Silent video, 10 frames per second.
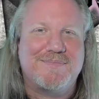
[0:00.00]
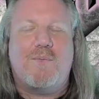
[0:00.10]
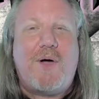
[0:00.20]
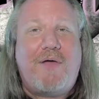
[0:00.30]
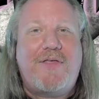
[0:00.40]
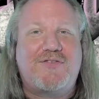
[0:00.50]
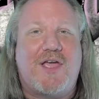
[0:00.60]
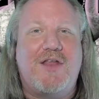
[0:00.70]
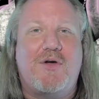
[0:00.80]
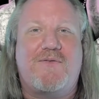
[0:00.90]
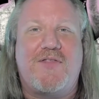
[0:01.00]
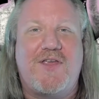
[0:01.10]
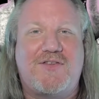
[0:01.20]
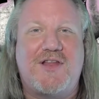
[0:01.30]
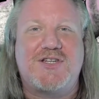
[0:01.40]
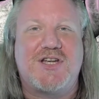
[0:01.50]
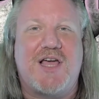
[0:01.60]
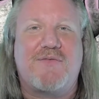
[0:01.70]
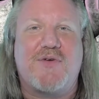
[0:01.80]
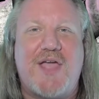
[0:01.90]
Well, that's going to do it for this edition
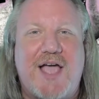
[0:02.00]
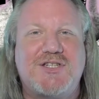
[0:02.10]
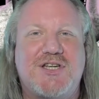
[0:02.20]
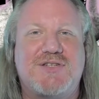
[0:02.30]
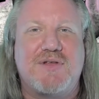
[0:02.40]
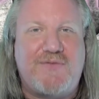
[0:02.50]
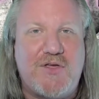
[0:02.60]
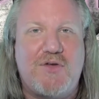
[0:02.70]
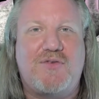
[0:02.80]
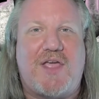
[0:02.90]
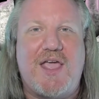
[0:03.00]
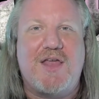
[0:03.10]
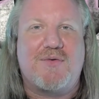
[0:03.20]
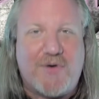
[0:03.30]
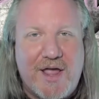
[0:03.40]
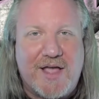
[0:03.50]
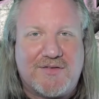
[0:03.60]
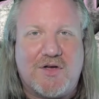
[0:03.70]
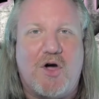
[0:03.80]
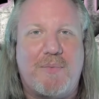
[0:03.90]
of Reactions, Reviews, and
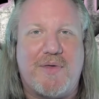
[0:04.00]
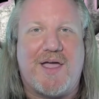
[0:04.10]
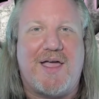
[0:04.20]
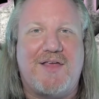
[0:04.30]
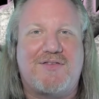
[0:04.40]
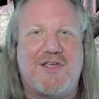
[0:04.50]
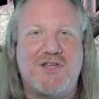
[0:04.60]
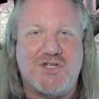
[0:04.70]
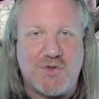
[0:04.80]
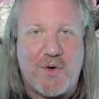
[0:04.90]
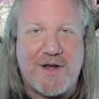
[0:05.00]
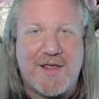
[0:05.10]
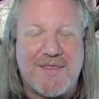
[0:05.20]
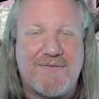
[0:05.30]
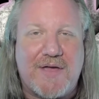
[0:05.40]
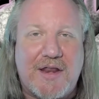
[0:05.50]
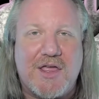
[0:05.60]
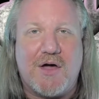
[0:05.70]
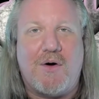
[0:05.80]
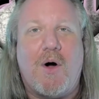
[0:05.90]
Rants. I hope you guys enjoyed the
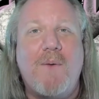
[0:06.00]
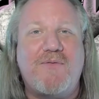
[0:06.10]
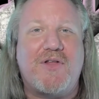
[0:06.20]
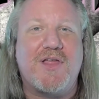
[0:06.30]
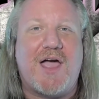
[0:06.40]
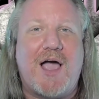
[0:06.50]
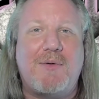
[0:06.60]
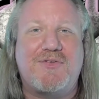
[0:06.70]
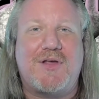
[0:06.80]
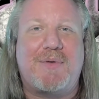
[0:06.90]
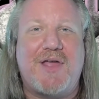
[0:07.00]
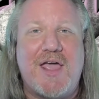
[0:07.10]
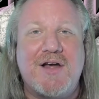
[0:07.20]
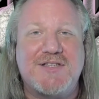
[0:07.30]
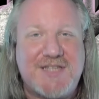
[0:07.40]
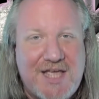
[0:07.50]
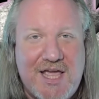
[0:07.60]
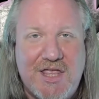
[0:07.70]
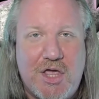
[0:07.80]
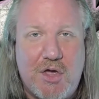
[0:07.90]
video. Hopefully, I was able to
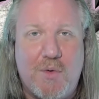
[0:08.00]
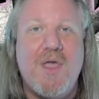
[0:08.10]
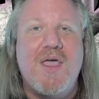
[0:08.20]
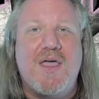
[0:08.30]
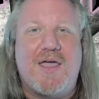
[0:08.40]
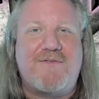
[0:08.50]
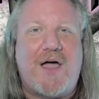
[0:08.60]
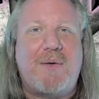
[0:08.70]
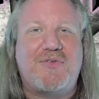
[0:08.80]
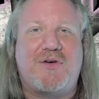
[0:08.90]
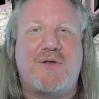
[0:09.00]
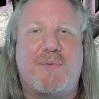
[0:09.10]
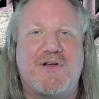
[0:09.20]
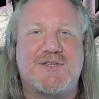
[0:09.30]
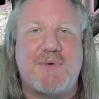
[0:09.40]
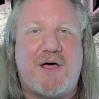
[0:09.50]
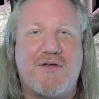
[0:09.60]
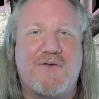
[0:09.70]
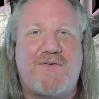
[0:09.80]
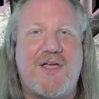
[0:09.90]
entertain you. If I was able to put a smile
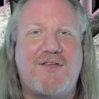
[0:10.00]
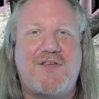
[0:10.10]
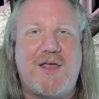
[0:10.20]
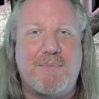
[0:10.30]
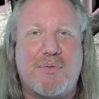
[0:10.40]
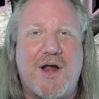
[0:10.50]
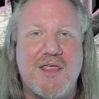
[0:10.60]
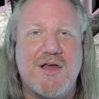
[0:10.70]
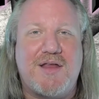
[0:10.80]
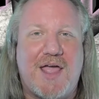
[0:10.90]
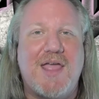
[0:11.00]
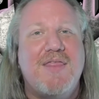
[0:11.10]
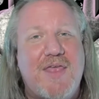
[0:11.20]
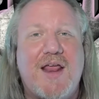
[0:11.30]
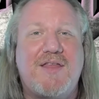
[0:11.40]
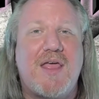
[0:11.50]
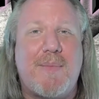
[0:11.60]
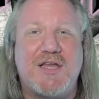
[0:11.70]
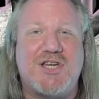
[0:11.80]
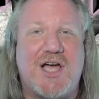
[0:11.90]
on your face and brighten your day, then I did
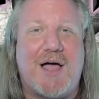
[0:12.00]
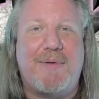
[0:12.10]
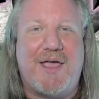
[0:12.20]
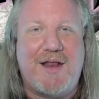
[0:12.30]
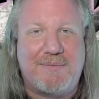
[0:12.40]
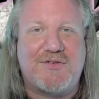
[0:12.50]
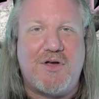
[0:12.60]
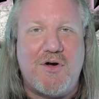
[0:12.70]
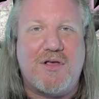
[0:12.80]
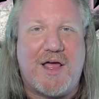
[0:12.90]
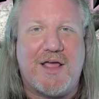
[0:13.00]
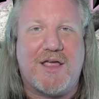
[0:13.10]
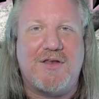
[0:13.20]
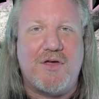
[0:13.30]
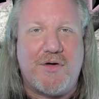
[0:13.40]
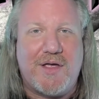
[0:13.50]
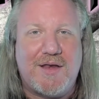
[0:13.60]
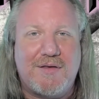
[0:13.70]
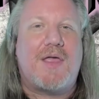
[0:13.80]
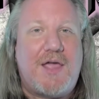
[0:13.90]
my job, and I'm so glad I could do it.
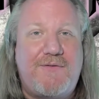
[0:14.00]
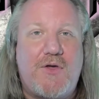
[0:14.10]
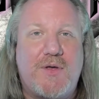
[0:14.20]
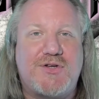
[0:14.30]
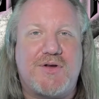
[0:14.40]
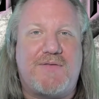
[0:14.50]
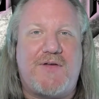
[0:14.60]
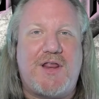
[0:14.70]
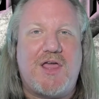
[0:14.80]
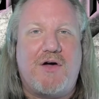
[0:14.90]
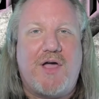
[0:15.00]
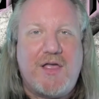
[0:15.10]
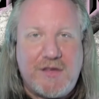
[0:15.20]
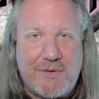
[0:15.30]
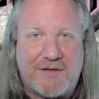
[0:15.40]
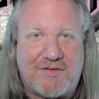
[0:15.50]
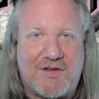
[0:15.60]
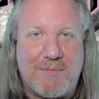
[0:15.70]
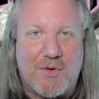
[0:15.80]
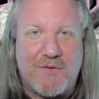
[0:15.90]
If you enjoyed the video and you would like to
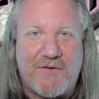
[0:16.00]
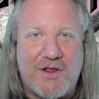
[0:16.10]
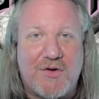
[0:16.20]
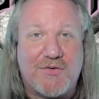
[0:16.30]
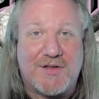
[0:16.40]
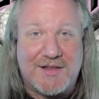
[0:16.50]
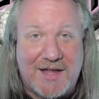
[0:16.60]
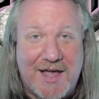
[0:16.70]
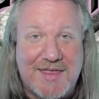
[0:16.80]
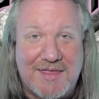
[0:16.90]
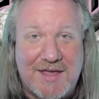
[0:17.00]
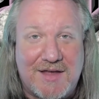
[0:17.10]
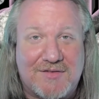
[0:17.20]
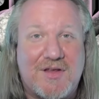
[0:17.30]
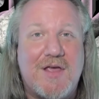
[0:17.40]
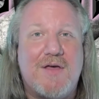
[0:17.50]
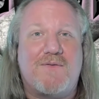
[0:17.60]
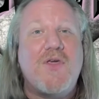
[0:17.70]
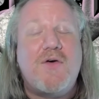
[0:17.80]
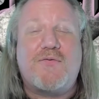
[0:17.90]
see more videos like this,
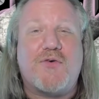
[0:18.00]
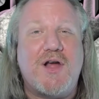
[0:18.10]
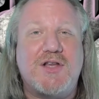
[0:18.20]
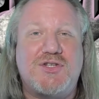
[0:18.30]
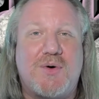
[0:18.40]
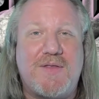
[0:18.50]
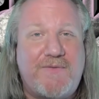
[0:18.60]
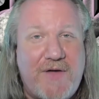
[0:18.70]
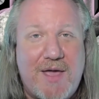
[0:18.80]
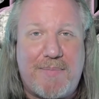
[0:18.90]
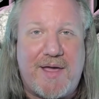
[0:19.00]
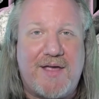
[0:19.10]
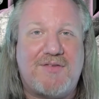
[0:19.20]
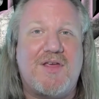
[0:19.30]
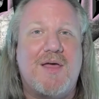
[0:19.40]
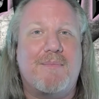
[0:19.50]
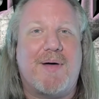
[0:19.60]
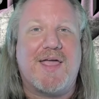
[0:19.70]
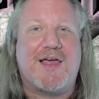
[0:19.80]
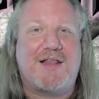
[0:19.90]
feel free to join the fan base
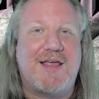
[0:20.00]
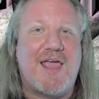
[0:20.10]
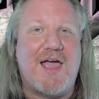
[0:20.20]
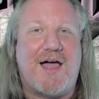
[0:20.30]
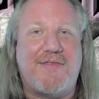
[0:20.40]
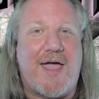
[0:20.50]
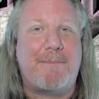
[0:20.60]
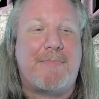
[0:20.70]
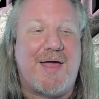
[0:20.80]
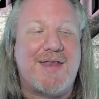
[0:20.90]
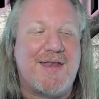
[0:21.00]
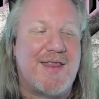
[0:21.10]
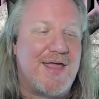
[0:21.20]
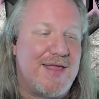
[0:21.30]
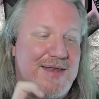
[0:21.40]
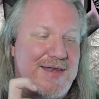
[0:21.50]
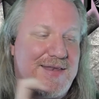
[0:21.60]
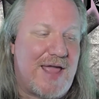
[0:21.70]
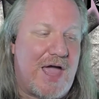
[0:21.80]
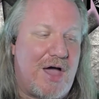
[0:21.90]
by clicking on that button
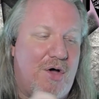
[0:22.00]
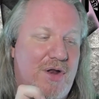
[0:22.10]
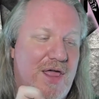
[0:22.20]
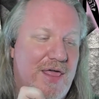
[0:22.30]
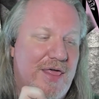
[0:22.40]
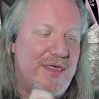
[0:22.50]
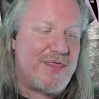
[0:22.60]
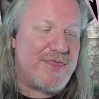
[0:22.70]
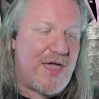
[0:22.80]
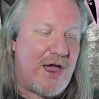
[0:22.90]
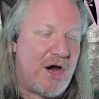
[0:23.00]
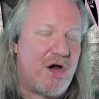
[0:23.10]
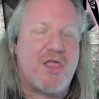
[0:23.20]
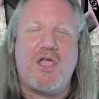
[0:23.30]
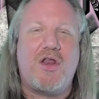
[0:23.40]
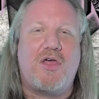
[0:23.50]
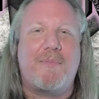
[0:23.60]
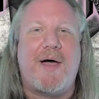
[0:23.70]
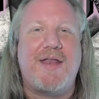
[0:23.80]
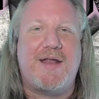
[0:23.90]
down there. You know the
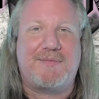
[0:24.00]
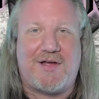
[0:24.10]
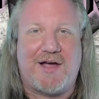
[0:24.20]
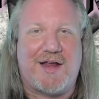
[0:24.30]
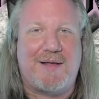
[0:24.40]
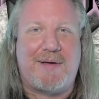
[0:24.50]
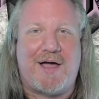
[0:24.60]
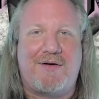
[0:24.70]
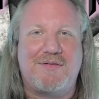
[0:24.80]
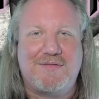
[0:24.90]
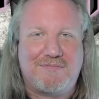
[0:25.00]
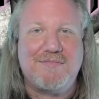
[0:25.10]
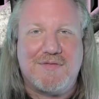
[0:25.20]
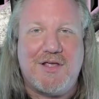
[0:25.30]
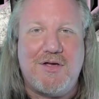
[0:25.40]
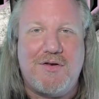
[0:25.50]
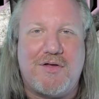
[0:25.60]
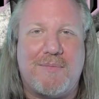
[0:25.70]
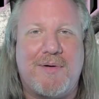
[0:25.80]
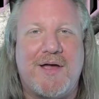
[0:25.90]
button I'm talking about. You know
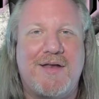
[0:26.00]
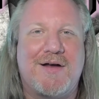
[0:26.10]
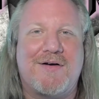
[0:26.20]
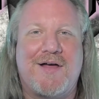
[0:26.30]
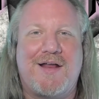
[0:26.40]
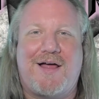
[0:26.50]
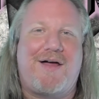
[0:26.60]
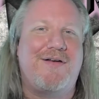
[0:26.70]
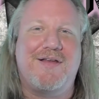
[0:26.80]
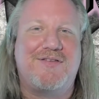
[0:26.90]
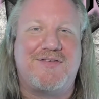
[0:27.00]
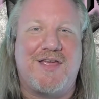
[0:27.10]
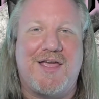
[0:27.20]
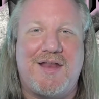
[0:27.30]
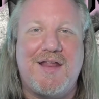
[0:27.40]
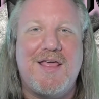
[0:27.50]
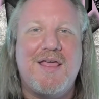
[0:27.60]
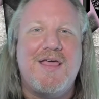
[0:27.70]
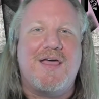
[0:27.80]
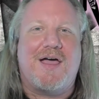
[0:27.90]
the button, all right? I don't need to say it.
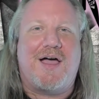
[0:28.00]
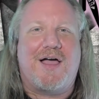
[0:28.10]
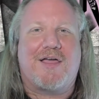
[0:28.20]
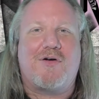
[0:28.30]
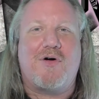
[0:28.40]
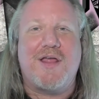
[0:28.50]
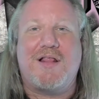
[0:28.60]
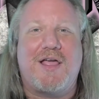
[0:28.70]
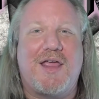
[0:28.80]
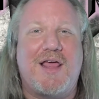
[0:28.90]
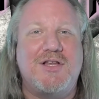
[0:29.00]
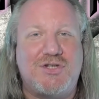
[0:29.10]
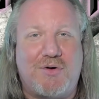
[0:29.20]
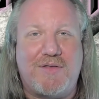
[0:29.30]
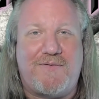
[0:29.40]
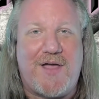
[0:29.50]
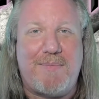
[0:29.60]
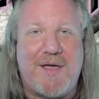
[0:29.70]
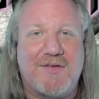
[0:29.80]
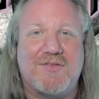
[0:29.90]
Go ahead and click it and join the fan
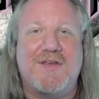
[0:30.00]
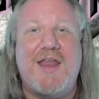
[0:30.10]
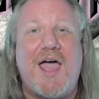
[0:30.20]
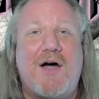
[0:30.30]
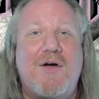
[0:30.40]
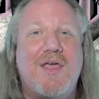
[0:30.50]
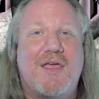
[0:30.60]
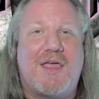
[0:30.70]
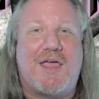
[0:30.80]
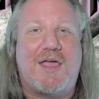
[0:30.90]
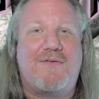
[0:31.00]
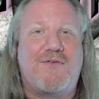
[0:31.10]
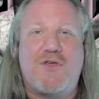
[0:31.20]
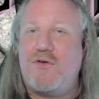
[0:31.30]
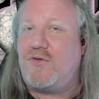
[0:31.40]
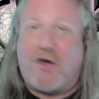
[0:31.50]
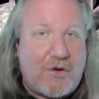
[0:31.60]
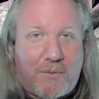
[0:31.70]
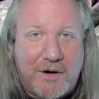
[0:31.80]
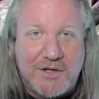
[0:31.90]
base. Now, if you
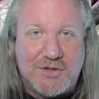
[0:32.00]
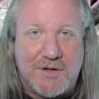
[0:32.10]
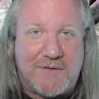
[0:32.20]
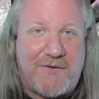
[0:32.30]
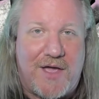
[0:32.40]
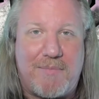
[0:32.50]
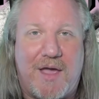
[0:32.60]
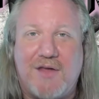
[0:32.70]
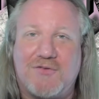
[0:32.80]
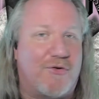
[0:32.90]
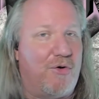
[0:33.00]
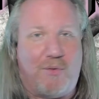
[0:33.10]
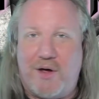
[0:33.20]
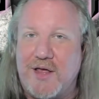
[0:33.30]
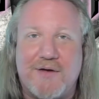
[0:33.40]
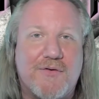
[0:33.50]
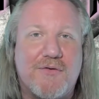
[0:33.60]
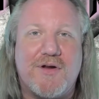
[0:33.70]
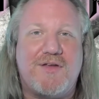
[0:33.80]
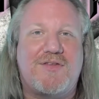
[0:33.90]
don't want to join the fan base for whatever
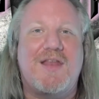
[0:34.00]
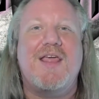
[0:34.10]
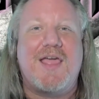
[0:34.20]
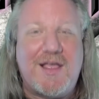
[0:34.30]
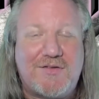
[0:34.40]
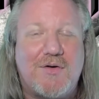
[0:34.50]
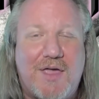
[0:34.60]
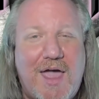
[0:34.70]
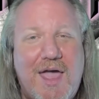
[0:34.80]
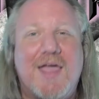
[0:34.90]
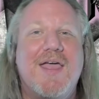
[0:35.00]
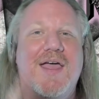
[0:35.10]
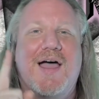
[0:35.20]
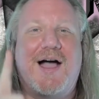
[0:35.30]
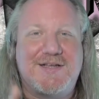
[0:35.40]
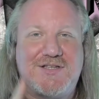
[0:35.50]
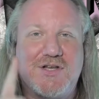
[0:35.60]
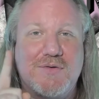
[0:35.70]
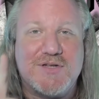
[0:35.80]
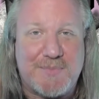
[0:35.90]
reason, it's okay. I
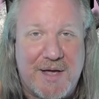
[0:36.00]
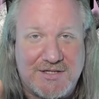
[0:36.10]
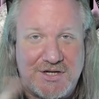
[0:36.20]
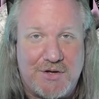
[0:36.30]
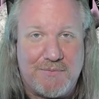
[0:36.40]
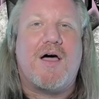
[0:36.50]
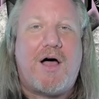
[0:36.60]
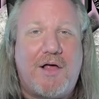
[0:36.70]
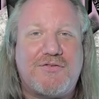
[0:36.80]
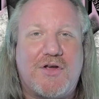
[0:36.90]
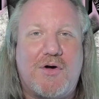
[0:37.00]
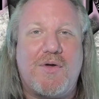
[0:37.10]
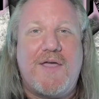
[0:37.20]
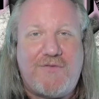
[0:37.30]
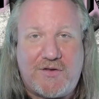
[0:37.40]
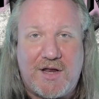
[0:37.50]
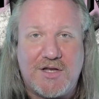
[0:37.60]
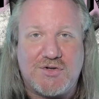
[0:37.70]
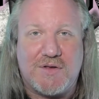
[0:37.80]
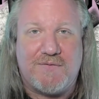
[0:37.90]
still respect you. Also, if you did
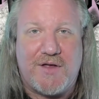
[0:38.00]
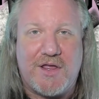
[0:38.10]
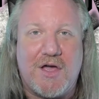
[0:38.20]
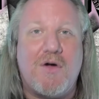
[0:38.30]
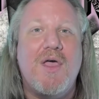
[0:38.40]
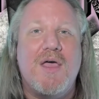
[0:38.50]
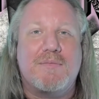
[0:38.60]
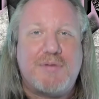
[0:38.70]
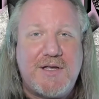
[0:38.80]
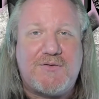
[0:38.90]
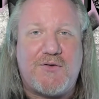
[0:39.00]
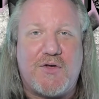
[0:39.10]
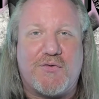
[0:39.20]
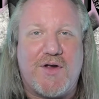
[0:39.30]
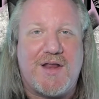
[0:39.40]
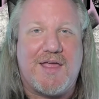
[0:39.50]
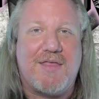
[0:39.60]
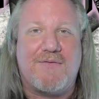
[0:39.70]
enjoy the video, please feel free to give the